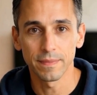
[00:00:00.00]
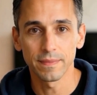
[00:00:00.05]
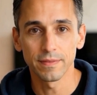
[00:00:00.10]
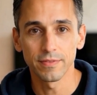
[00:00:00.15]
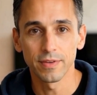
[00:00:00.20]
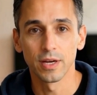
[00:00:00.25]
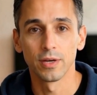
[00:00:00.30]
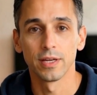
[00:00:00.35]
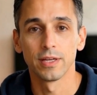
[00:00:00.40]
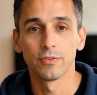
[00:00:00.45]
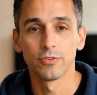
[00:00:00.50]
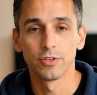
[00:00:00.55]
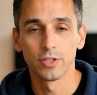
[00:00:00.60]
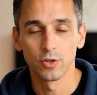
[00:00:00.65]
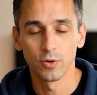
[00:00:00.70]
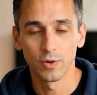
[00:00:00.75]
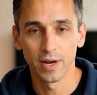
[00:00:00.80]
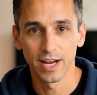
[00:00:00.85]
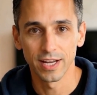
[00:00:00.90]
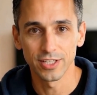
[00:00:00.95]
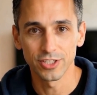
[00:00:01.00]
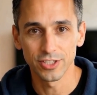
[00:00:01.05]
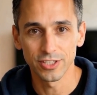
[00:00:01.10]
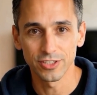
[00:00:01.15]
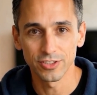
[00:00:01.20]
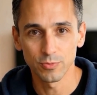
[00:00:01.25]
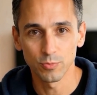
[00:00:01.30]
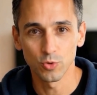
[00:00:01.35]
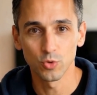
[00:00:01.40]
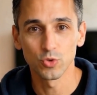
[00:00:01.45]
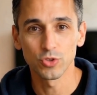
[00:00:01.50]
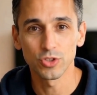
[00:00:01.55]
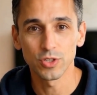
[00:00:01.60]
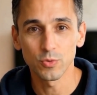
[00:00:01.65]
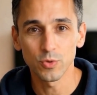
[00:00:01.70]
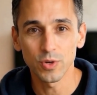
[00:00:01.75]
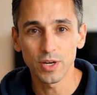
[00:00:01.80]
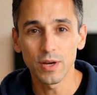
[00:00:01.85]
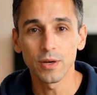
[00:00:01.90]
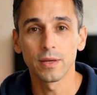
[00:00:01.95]
Very few actually support it
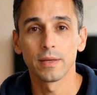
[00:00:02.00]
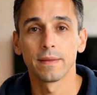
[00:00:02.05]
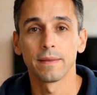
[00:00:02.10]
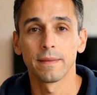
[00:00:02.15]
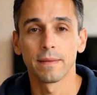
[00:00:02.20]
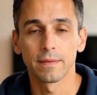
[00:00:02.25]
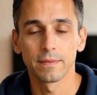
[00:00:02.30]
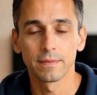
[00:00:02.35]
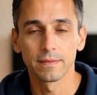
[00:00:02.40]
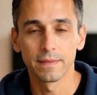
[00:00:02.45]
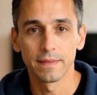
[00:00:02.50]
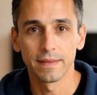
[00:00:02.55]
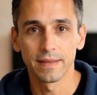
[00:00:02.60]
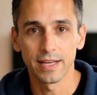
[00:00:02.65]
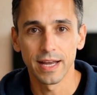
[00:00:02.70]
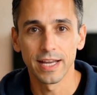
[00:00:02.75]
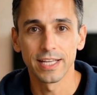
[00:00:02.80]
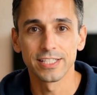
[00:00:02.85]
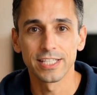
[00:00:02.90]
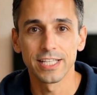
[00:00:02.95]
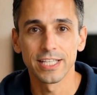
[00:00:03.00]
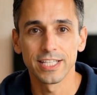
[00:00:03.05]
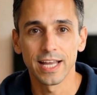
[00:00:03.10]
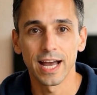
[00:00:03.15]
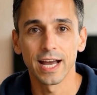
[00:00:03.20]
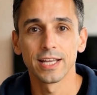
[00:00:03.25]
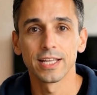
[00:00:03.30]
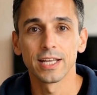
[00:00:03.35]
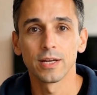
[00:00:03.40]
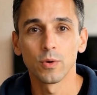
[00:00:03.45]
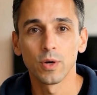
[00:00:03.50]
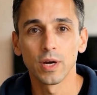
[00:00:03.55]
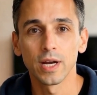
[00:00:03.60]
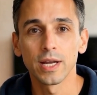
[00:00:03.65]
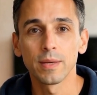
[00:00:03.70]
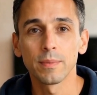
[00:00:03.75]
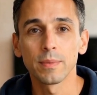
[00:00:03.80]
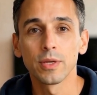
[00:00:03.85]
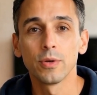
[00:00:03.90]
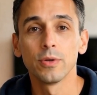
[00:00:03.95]
well. That is exactly why
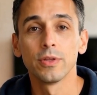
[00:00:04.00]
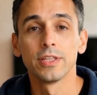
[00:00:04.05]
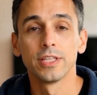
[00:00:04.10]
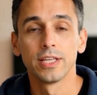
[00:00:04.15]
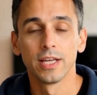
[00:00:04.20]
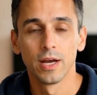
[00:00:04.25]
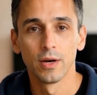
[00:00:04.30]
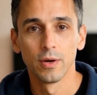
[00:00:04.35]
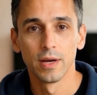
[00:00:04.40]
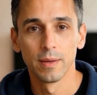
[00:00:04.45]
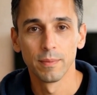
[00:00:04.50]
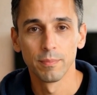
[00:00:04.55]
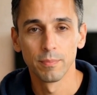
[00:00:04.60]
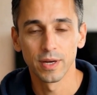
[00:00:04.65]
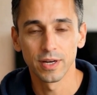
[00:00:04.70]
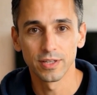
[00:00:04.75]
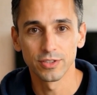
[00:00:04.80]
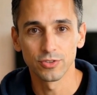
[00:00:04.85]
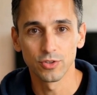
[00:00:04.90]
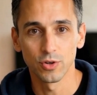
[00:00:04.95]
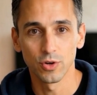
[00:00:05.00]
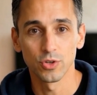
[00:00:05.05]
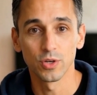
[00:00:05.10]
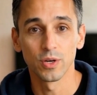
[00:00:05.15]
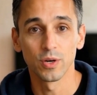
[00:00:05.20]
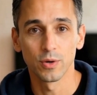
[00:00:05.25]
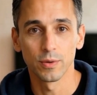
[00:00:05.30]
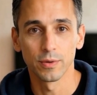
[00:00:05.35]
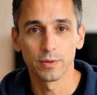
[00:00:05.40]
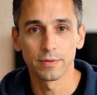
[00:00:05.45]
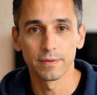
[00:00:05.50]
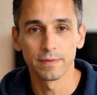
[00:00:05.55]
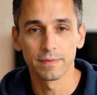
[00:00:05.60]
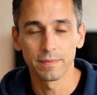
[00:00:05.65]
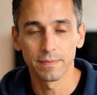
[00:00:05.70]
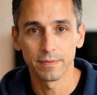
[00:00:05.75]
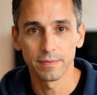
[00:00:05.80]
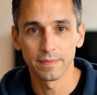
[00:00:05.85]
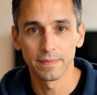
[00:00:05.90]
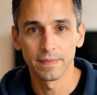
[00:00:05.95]
I built crmbus.com.
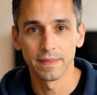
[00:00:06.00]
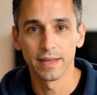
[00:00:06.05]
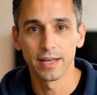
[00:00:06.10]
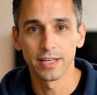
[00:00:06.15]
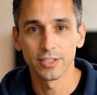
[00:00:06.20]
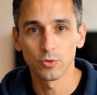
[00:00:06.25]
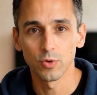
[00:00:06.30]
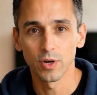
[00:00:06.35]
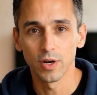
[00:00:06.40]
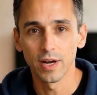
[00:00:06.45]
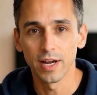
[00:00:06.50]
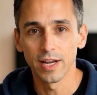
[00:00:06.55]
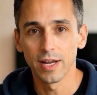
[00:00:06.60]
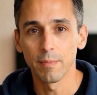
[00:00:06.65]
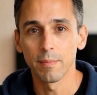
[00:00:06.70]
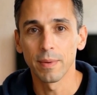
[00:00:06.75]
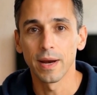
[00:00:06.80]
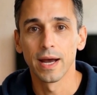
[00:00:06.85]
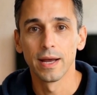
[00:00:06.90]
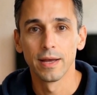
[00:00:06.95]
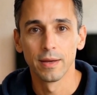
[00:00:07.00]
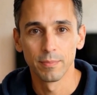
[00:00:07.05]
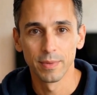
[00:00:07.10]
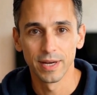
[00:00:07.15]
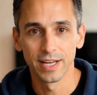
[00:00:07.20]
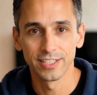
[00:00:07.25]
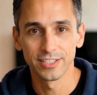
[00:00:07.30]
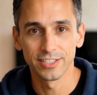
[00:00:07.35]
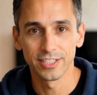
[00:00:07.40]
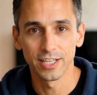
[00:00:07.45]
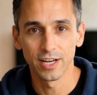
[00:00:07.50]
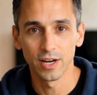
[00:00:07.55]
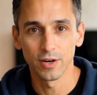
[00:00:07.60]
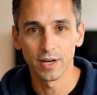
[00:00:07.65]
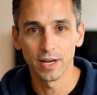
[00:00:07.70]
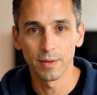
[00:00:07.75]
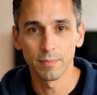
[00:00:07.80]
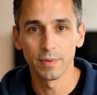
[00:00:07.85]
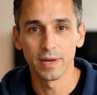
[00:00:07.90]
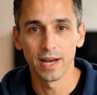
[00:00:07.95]
It's where I compare the best
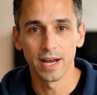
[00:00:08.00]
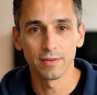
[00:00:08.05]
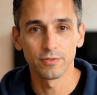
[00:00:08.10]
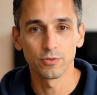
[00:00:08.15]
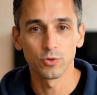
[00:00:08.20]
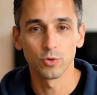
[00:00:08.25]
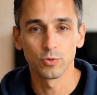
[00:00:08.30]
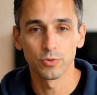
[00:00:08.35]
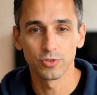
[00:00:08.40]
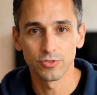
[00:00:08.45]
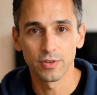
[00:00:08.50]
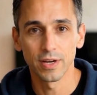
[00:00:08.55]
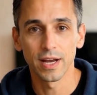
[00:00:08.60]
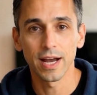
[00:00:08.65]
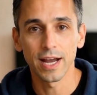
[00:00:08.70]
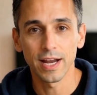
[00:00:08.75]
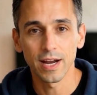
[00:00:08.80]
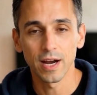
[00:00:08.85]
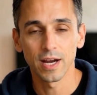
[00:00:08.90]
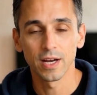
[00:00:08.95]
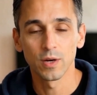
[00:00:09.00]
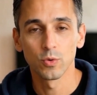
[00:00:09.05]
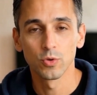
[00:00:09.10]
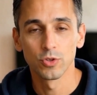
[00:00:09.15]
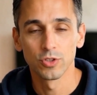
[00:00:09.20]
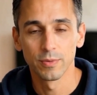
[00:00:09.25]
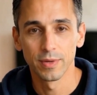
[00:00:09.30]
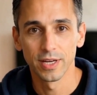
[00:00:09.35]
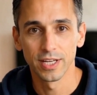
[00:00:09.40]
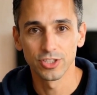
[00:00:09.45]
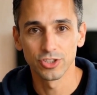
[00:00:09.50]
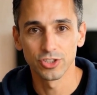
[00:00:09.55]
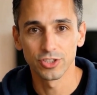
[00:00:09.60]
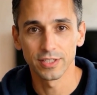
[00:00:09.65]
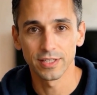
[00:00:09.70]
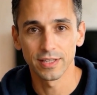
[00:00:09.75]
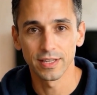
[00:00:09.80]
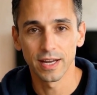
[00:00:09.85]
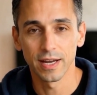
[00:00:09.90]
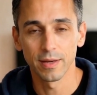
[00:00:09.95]
CRM platforms for AI
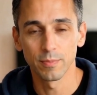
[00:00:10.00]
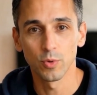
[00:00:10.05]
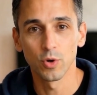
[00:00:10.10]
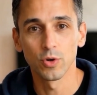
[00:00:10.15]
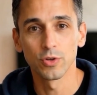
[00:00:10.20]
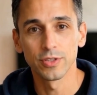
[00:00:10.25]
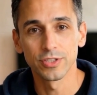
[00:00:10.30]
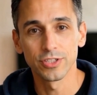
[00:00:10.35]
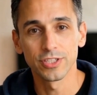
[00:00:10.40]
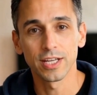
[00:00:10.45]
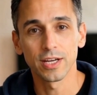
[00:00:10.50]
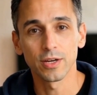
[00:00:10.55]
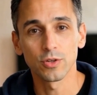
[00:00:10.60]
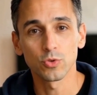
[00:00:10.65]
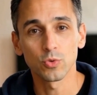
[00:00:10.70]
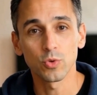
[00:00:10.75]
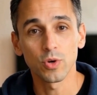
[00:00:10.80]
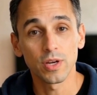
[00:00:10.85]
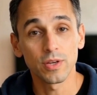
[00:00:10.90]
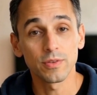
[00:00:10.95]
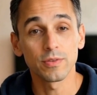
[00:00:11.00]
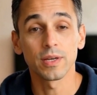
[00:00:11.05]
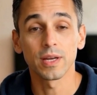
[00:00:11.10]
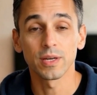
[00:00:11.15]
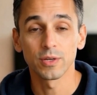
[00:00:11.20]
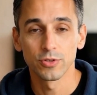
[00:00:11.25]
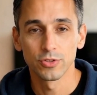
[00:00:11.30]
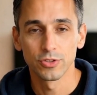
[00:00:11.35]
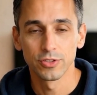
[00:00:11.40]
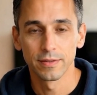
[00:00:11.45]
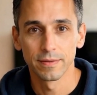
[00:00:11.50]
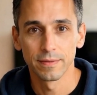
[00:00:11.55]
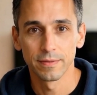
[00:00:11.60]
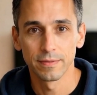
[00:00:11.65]
automation and modern sales workflows.